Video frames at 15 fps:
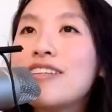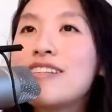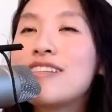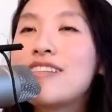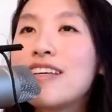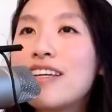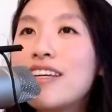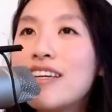
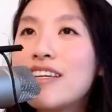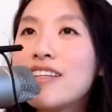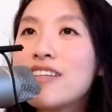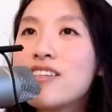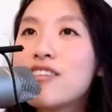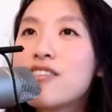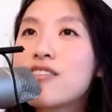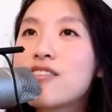
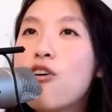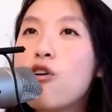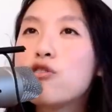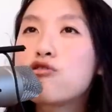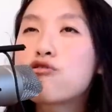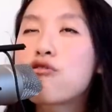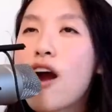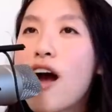cities, all
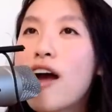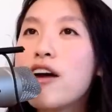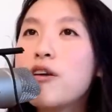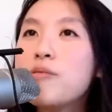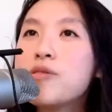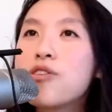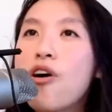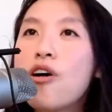
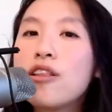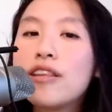tribes, all